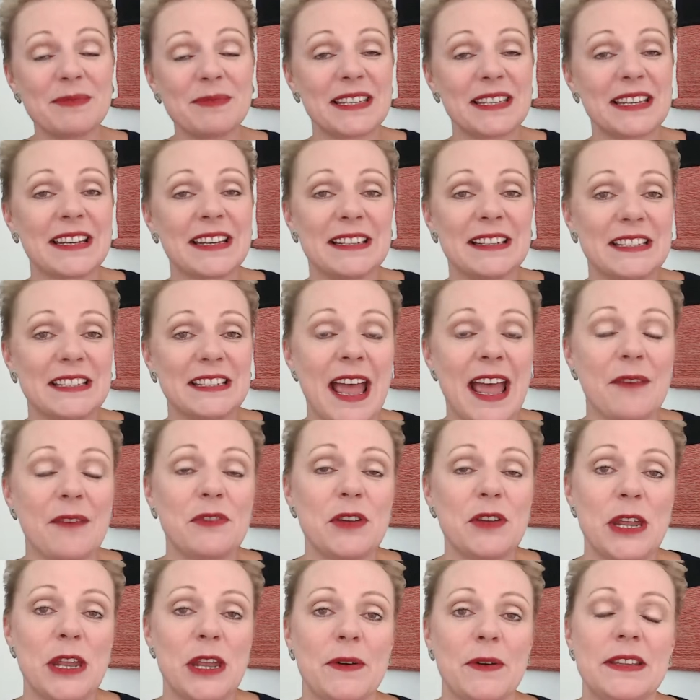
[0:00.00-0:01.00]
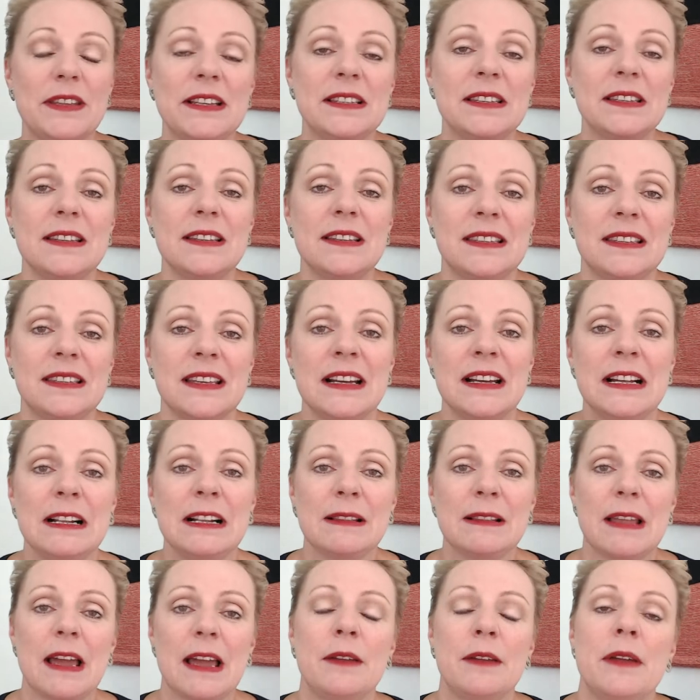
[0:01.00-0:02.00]
to have you here, and this is
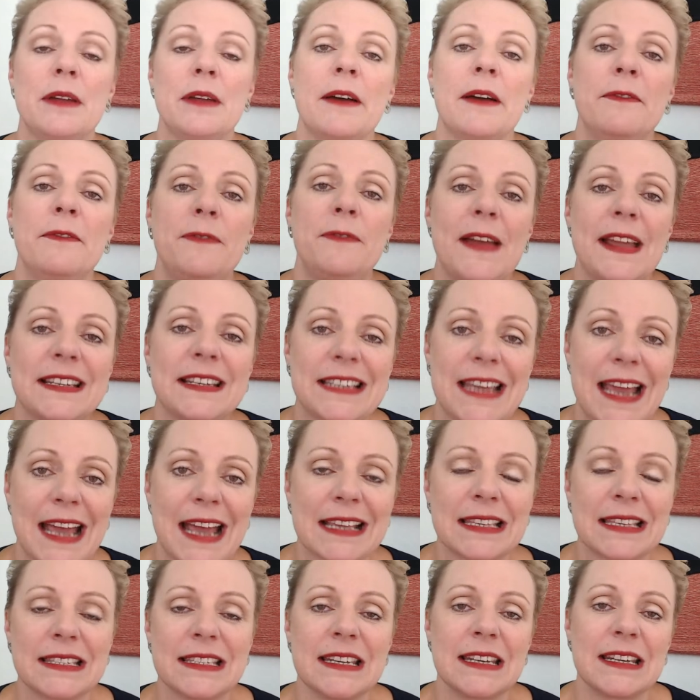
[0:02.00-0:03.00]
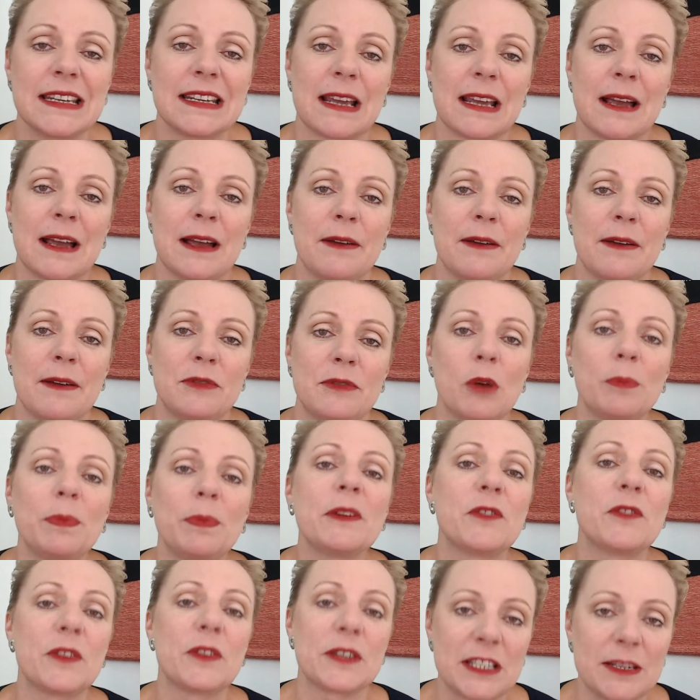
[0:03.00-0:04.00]
a fantastic
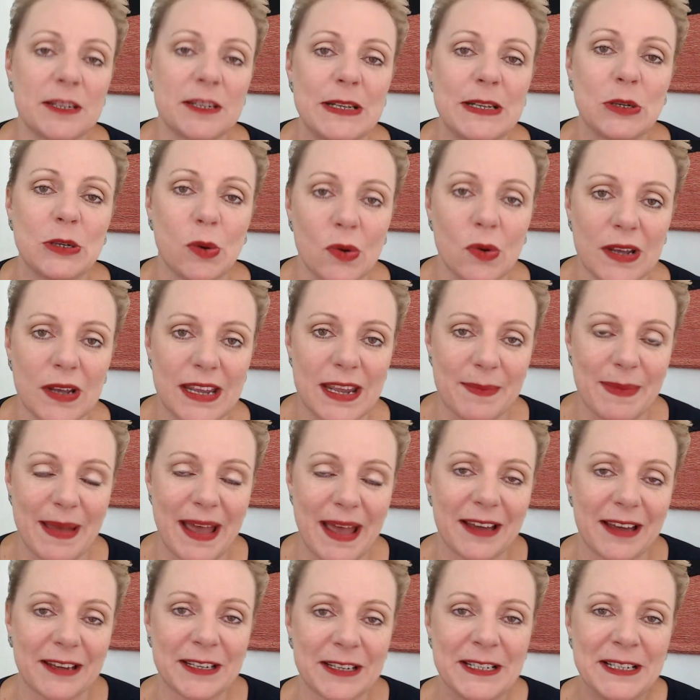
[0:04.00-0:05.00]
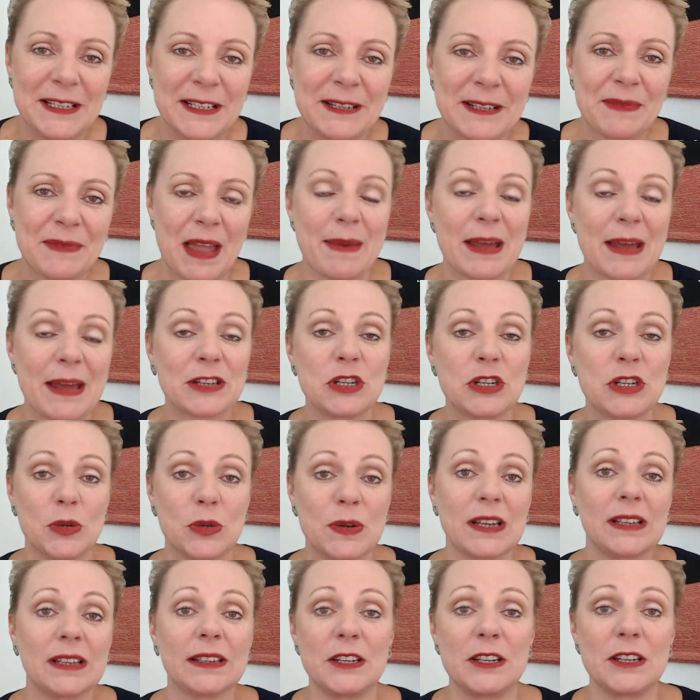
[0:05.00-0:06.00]
topic for us to be talking about. I'm actually
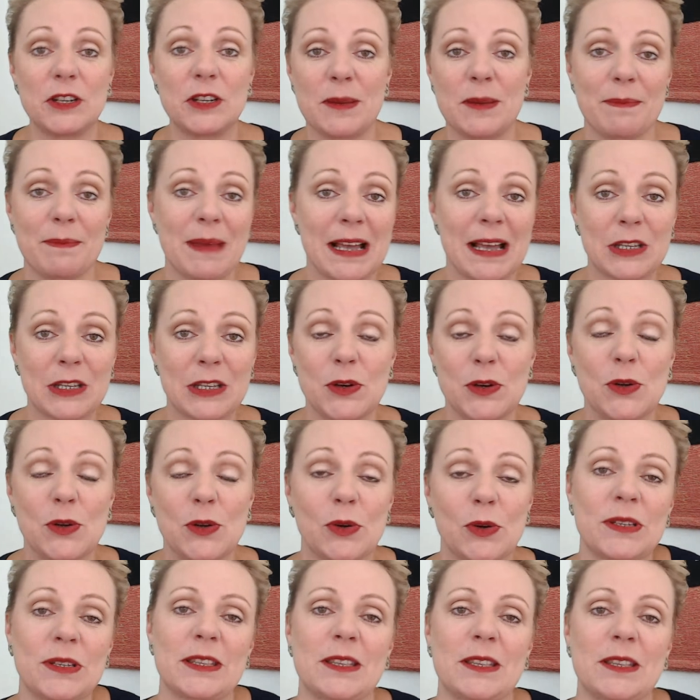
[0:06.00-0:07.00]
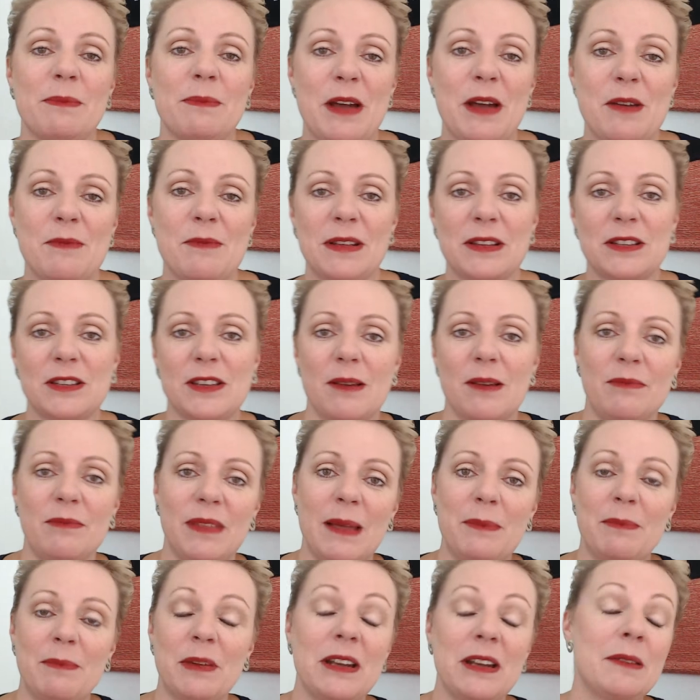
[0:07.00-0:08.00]
doing a leadership mastery course at the moment, so I'm
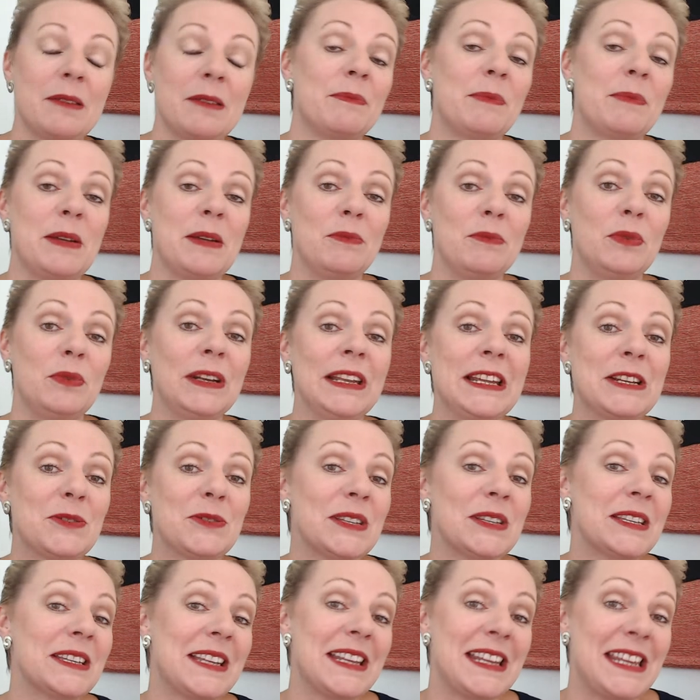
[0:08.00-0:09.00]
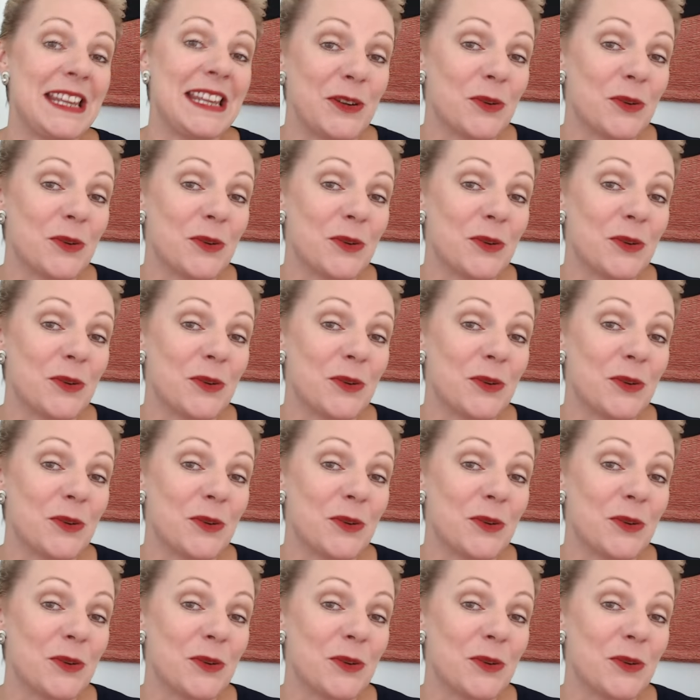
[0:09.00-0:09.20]
going to be really interested to hear